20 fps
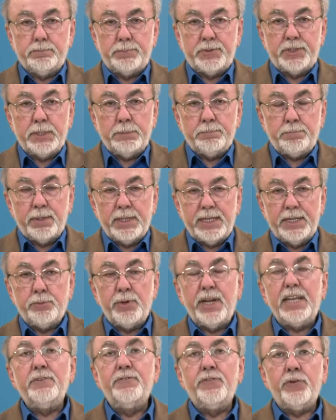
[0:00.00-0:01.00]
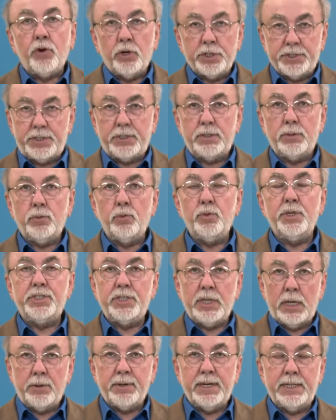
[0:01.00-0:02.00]
simply reinforced,
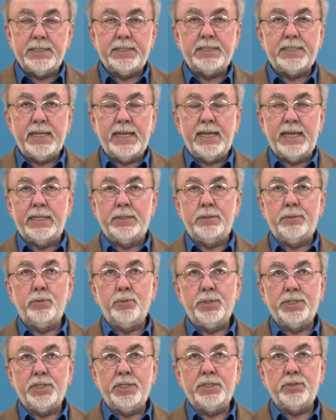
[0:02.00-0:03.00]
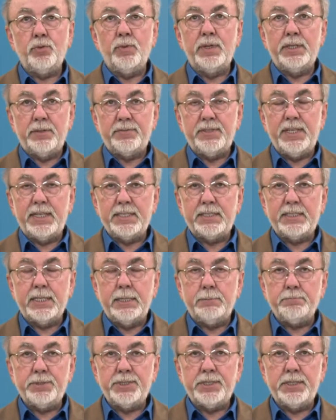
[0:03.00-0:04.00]
which I already said, which is one of the
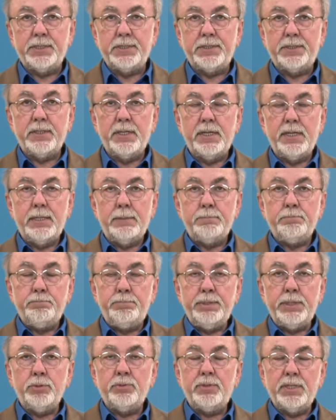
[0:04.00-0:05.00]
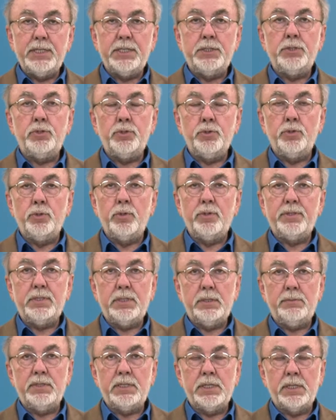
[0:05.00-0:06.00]
assumptions built into
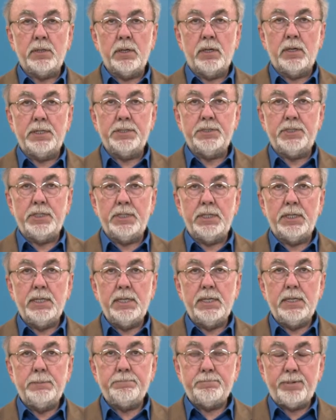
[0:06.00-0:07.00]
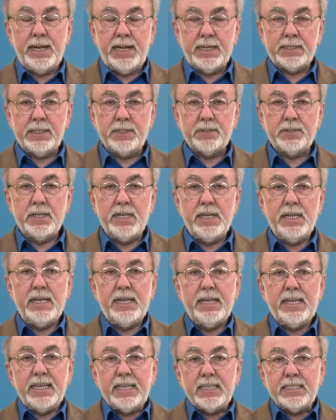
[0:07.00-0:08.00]
civic ecology practice,
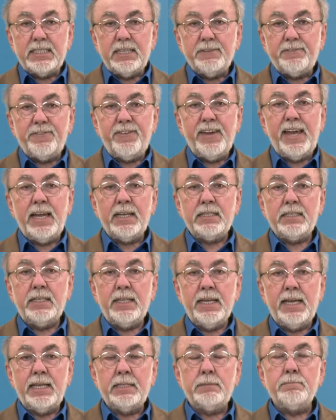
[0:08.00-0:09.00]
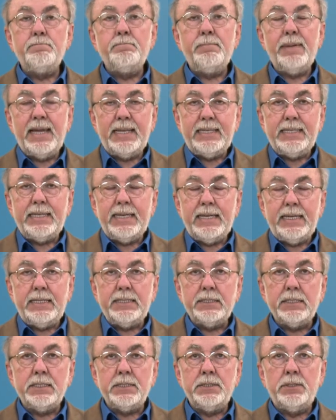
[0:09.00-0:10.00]
is the fact that
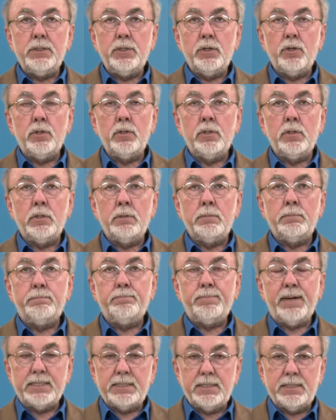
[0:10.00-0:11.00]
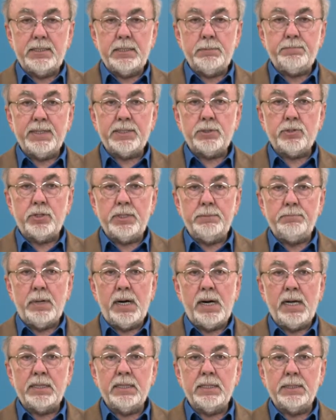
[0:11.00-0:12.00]
mediated or participatory
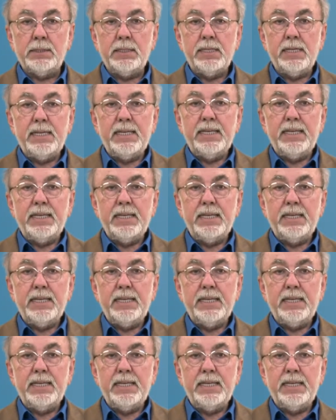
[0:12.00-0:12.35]
modeling